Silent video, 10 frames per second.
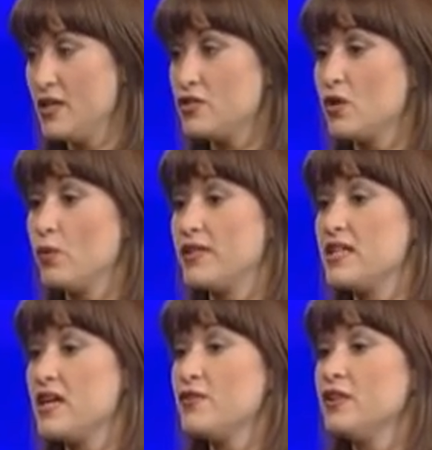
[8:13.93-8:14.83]
so we
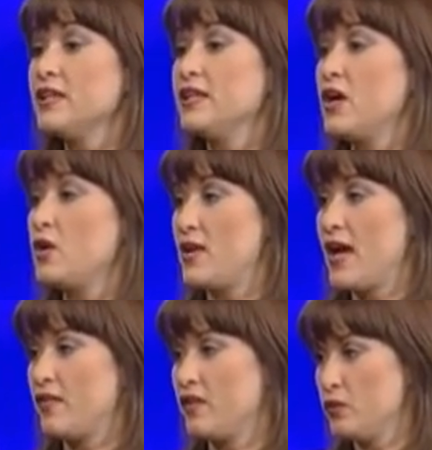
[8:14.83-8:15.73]
definitely know
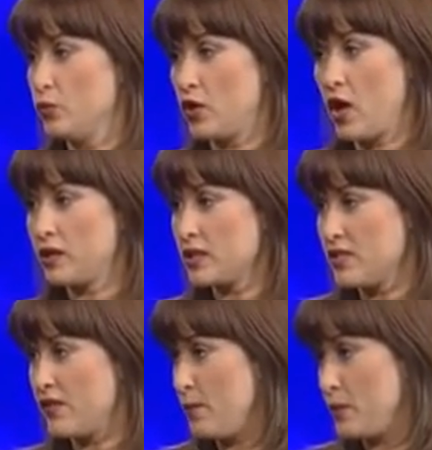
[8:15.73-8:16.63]
now that regardless
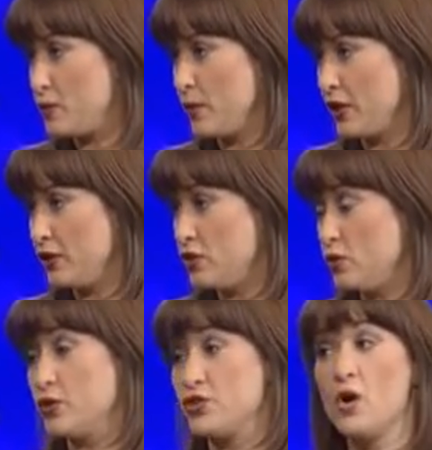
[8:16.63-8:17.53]
of how much money you
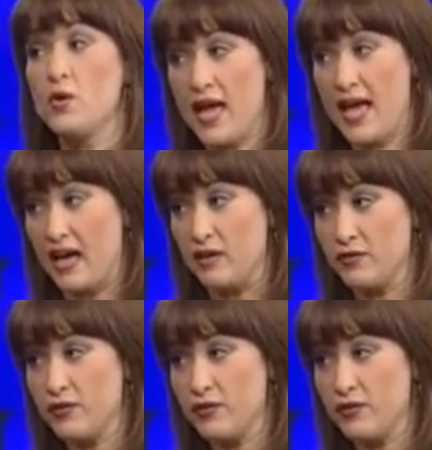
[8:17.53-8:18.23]
do or don't have,